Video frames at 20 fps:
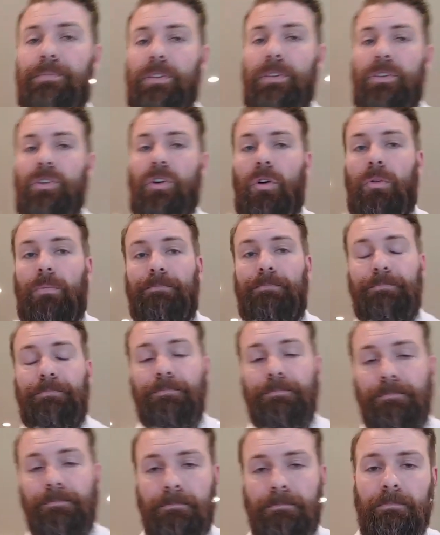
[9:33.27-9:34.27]
So
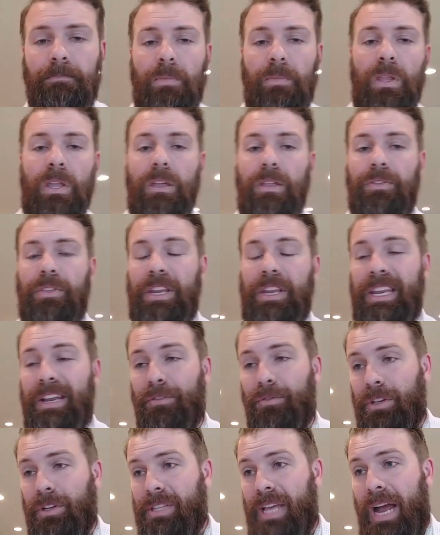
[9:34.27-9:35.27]
the difference.